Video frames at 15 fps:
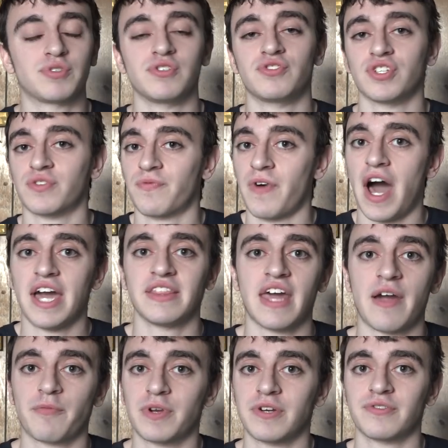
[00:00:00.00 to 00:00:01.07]
you just find
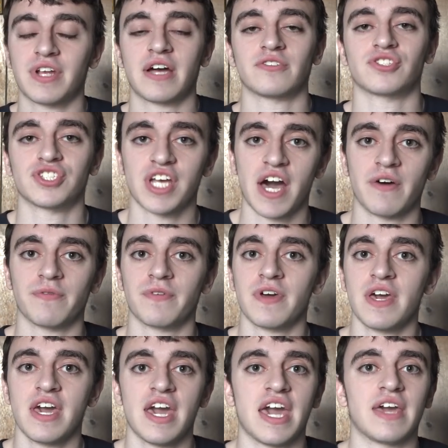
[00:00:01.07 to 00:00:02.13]
that rear delt shelf,
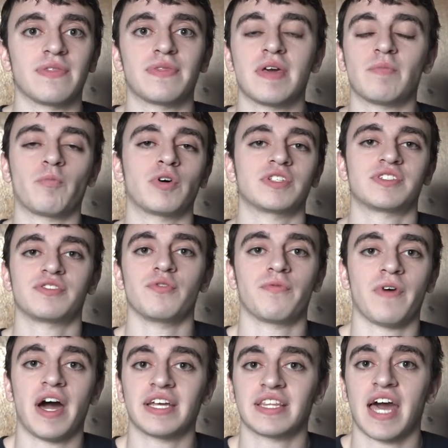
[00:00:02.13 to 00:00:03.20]
and then once you
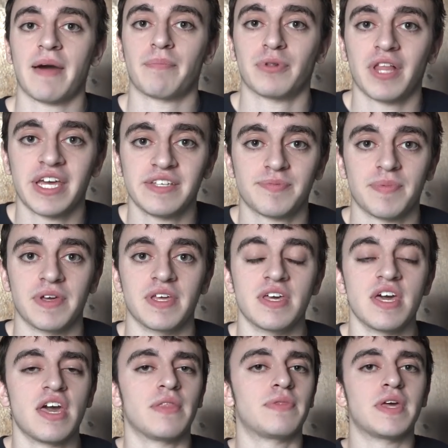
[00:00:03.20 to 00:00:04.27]
find that placement,
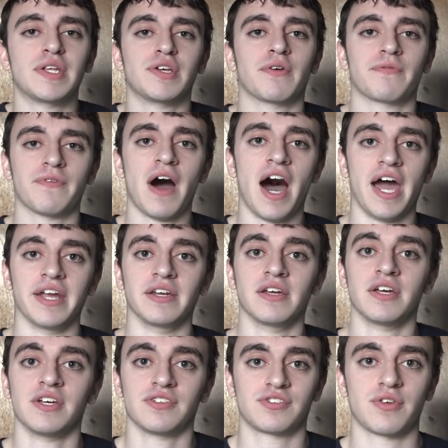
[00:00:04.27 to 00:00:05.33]
then you're fine.
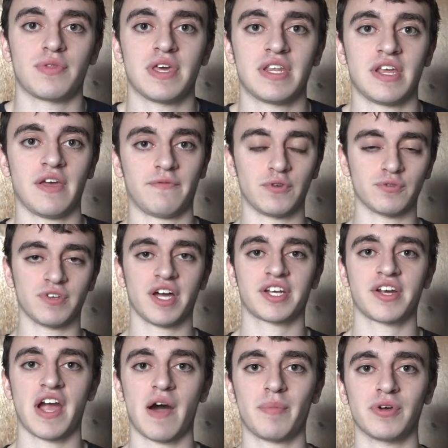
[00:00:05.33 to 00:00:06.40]
So then if you tuck
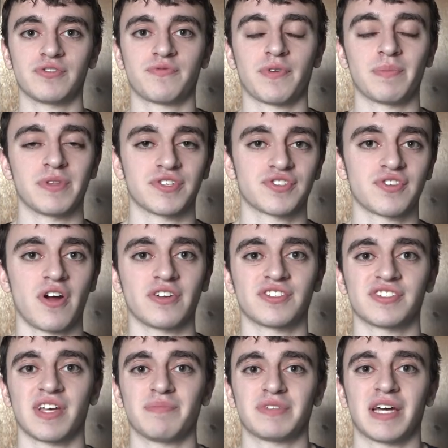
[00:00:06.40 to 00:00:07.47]
your elbows from the start,
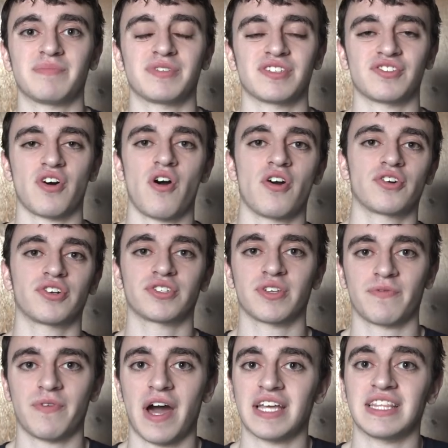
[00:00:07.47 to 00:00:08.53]
sometimes it's harder to
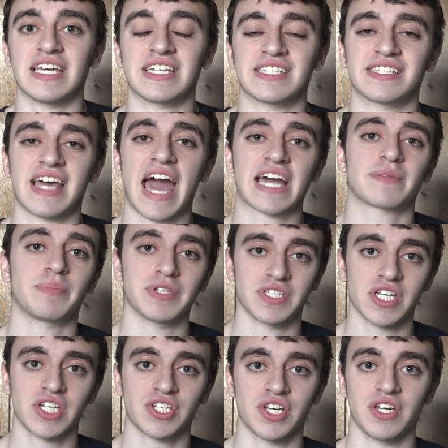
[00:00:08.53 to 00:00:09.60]
find the exact
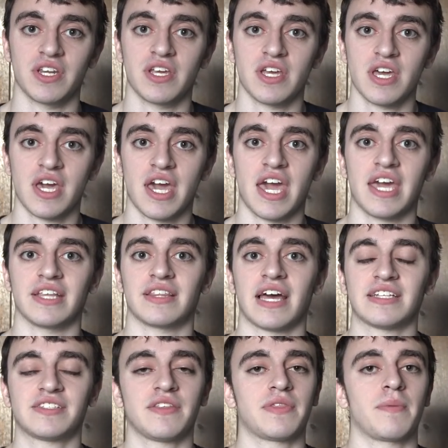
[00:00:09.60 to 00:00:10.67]
position. And
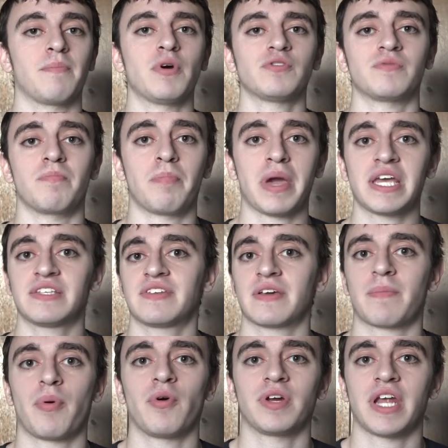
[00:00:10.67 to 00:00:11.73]
that's the most
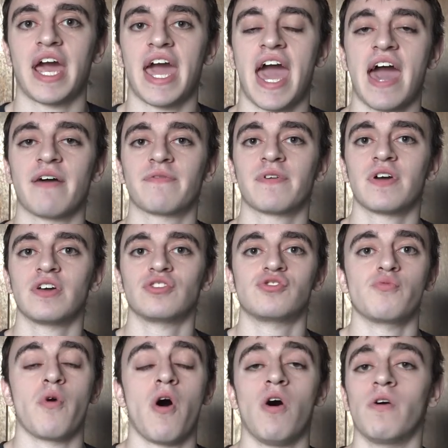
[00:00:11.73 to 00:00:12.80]
basic point I have
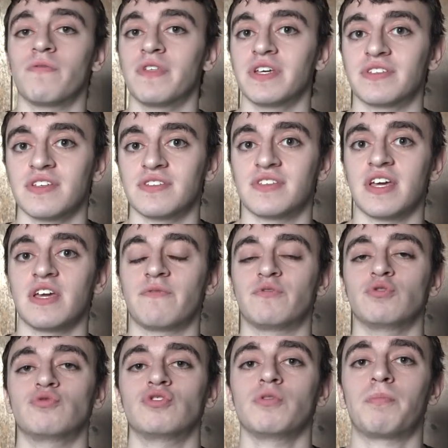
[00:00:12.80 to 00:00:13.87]
to all of this, is that if
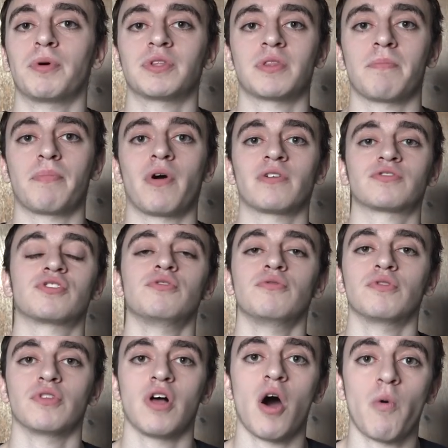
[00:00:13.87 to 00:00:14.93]
you do put the bar too
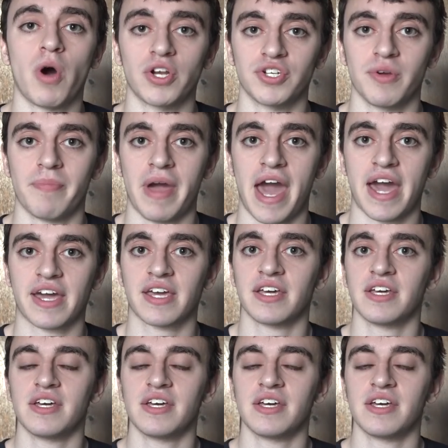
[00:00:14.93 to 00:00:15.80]
low on your back,